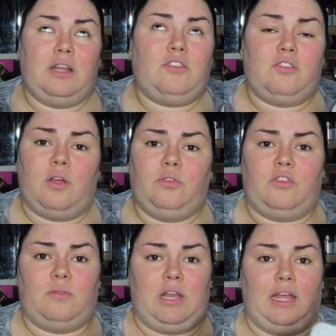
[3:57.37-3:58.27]
so,
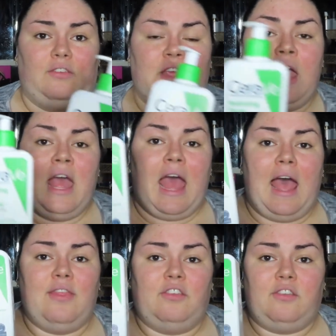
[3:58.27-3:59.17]
so nice.
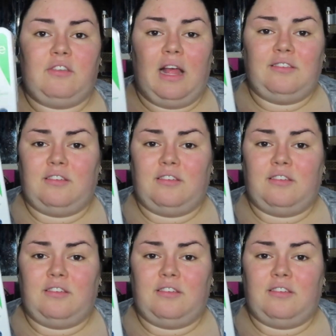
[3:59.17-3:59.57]
And this is not to